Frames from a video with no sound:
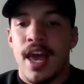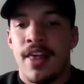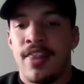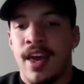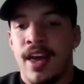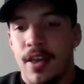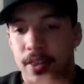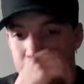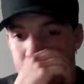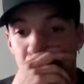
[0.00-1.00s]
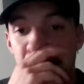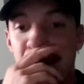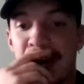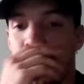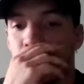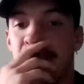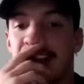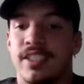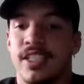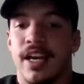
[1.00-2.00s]
And then the third article
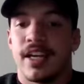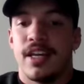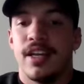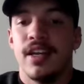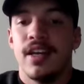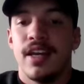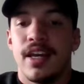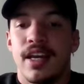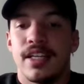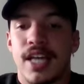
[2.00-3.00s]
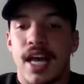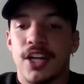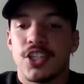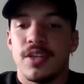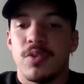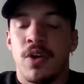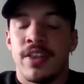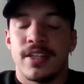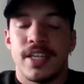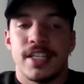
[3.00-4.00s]
I've selected is actually one
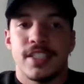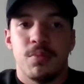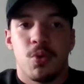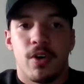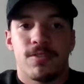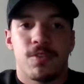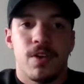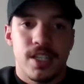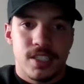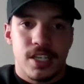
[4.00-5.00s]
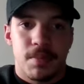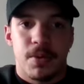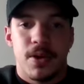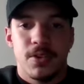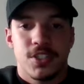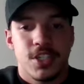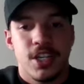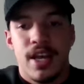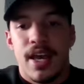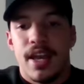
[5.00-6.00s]
that takes a more forensic approach.
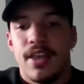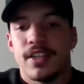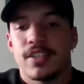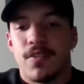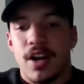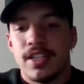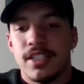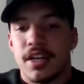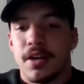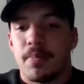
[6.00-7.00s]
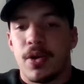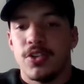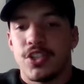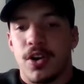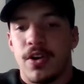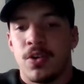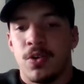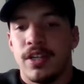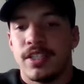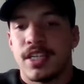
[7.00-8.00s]
And in this forensic approach
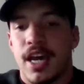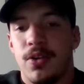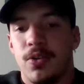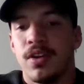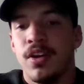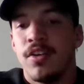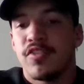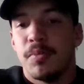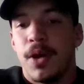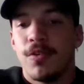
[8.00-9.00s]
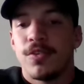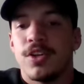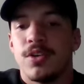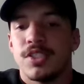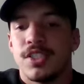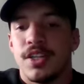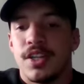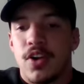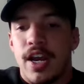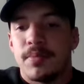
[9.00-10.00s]
article, it is titled From Overdose to
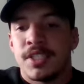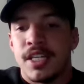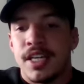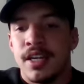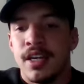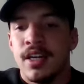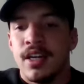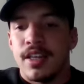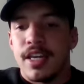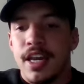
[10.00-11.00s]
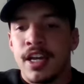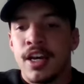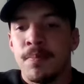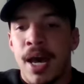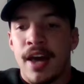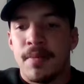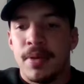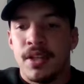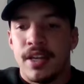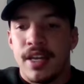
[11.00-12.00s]
the Crime Scene: The
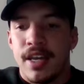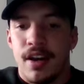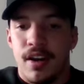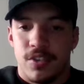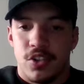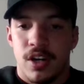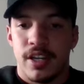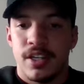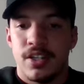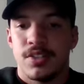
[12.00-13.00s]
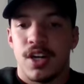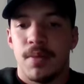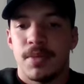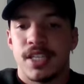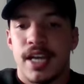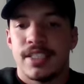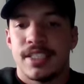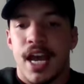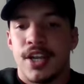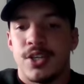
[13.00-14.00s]
Incompatibility of Drug Induced Homicide
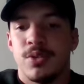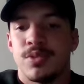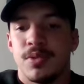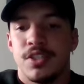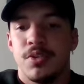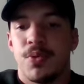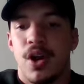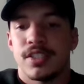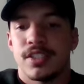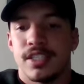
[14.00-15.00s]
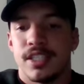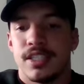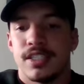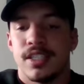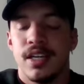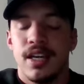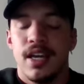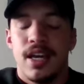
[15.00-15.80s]
Statutes with Due Processes.